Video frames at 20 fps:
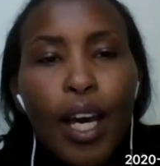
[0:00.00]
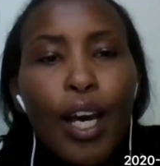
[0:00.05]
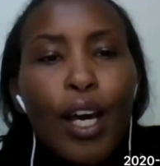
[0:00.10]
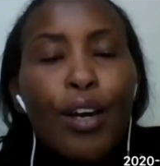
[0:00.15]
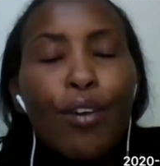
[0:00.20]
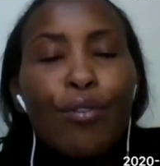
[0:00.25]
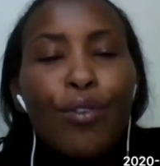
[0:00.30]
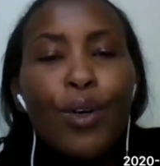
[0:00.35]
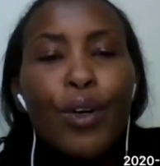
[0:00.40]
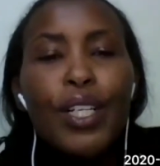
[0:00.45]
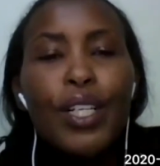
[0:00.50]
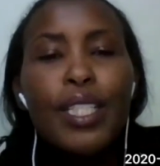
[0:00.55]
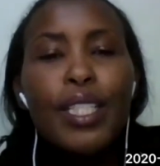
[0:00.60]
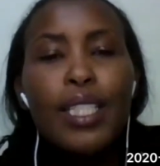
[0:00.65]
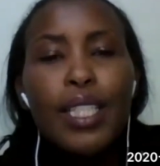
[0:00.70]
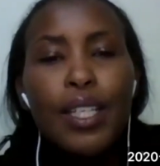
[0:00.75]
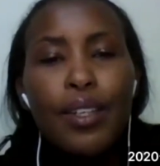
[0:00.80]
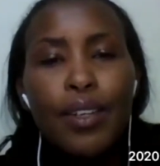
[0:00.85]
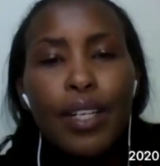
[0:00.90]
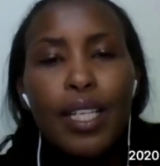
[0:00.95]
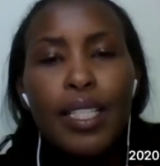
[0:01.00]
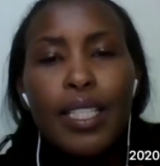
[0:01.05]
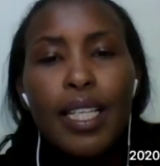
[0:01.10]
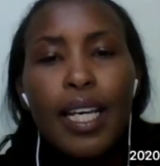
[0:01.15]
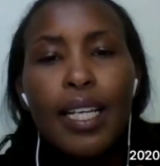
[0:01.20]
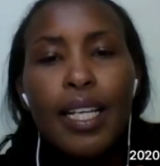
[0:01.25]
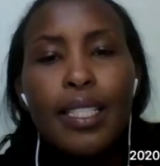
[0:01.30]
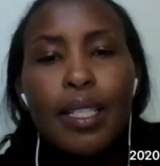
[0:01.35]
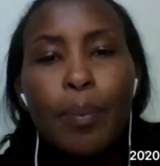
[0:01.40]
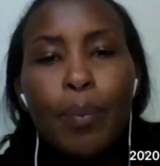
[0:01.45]
If you're a serious
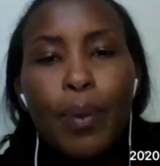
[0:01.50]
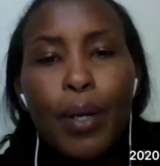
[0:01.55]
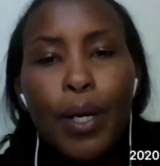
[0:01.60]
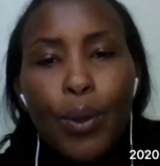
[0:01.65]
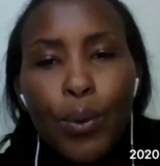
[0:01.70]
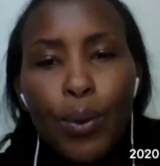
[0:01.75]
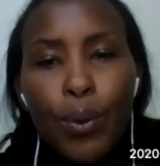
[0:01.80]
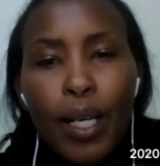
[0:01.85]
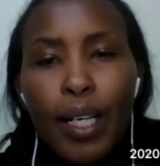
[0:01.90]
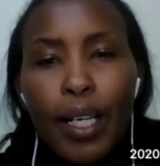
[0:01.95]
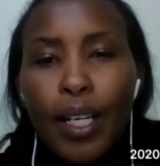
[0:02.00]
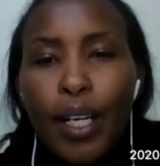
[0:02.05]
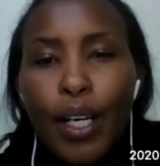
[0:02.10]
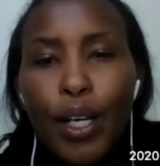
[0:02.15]
entrepreneur,